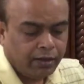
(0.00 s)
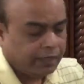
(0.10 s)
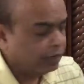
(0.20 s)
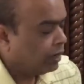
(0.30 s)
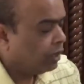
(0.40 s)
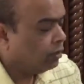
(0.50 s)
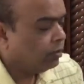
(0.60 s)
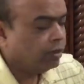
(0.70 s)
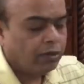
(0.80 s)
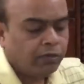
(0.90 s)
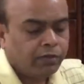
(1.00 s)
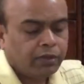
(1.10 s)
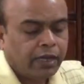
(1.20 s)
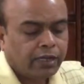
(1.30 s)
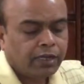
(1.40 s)
that's what I do, means always
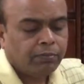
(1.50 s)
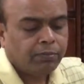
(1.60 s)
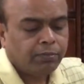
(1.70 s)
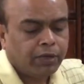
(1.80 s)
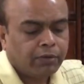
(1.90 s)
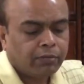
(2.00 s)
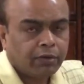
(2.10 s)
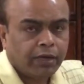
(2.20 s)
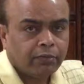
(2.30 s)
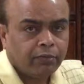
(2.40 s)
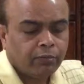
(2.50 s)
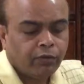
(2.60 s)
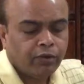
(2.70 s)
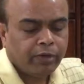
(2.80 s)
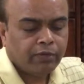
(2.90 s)
I keep kind of
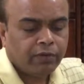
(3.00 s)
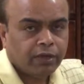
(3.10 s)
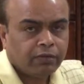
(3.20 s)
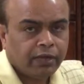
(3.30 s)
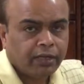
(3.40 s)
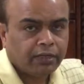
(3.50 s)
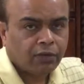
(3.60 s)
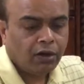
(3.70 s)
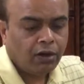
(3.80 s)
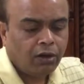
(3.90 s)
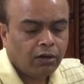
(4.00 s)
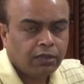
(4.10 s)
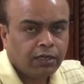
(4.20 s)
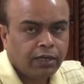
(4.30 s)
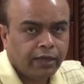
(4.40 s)
moving my fingers like this all
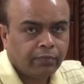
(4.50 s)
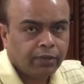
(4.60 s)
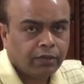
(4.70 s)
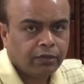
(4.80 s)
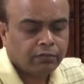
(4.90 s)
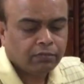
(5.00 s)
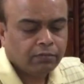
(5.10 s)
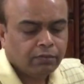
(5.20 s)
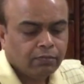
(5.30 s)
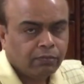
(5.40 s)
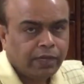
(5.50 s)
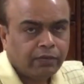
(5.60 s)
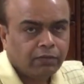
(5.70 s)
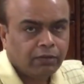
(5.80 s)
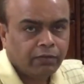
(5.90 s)
the time, because
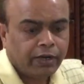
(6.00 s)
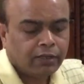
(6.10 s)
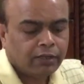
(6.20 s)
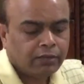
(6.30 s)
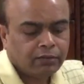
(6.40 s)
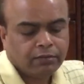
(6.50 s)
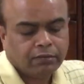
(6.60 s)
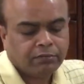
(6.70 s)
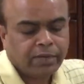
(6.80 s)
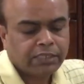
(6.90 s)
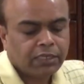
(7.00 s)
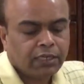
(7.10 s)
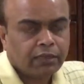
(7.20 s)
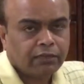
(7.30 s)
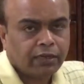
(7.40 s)
that's where the magic
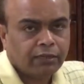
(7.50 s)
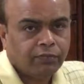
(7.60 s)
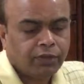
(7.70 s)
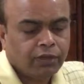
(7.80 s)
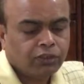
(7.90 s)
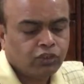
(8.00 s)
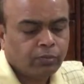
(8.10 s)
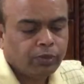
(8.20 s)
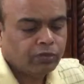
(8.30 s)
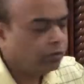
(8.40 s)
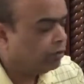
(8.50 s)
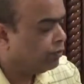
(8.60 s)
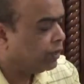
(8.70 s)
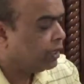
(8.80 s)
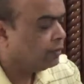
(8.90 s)
is, that the finger should be so
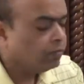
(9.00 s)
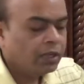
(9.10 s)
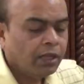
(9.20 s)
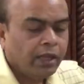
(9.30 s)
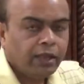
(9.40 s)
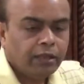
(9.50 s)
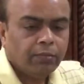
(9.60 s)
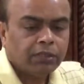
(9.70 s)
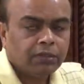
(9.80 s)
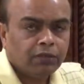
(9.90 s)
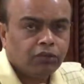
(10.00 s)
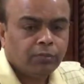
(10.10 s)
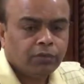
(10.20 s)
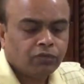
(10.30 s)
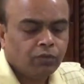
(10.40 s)
free and the muscle should
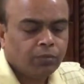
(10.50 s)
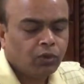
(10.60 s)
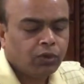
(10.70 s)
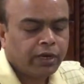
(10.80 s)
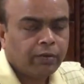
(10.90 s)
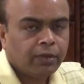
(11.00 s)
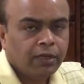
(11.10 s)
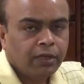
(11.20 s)
be so programmed